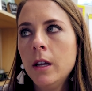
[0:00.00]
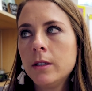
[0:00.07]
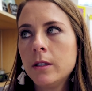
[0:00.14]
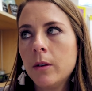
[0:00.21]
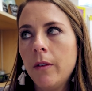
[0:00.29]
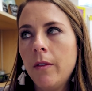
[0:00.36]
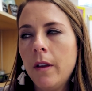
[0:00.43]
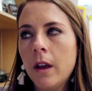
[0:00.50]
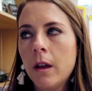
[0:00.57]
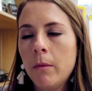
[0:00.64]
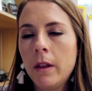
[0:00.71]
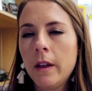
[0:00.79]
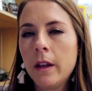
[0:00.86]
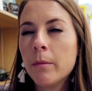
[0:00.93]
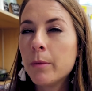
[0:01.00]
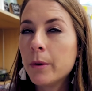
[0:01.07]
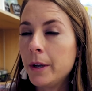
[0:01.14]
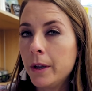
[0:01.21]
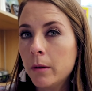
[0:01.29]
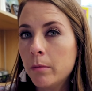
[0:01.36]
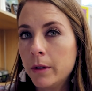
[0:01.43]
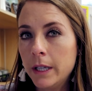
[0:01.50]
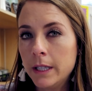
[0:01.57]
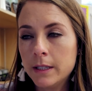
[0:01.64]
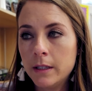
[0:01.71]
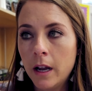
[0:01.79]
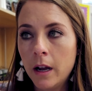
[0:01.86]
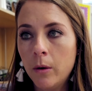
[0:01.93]
So I think I'm at like a pretty good
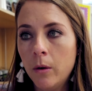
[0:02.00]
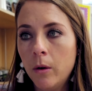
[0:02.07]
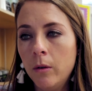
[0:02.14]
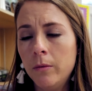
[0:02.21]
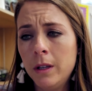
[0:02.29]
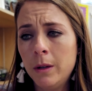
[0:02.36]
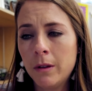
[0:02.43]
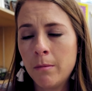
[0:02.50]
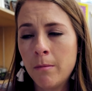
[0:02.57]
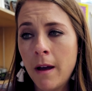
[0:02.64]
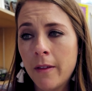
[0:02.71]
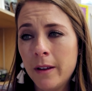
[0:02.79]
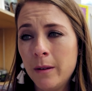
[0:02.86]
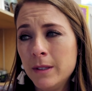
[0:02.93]
place now, hopefully with math.